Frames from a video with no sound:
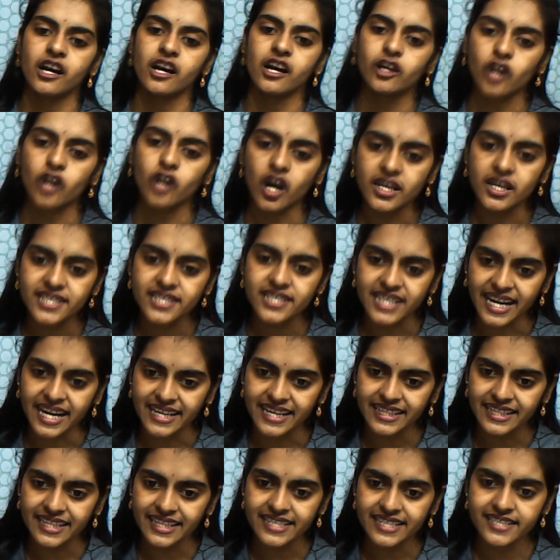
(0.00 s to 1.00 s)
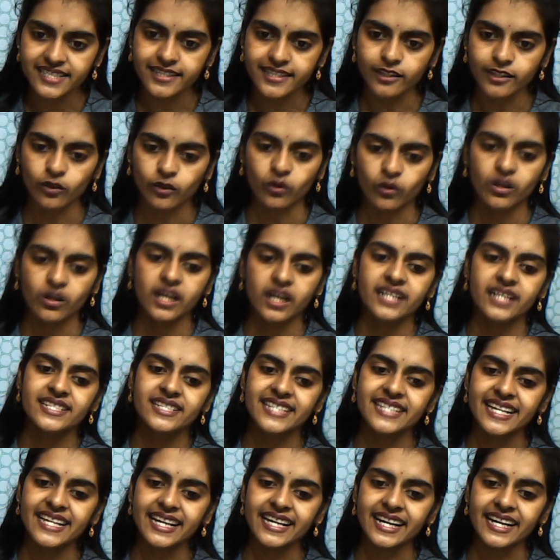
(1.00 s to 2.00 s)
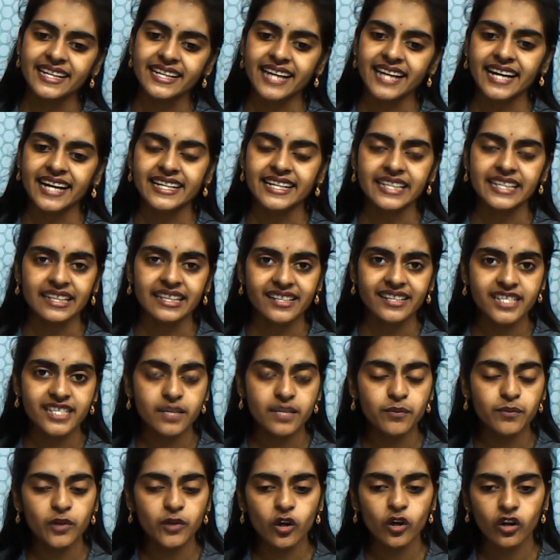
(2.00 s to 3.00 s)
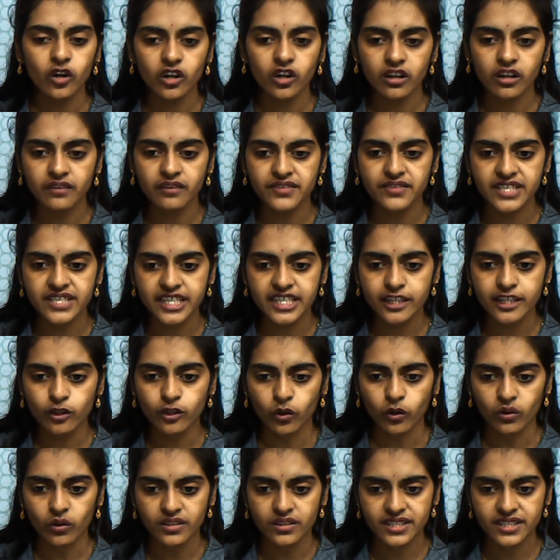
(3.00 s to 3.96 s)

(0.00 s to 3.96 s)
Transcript: Cos 90 is 0. Secant 90, reciprocal of 0.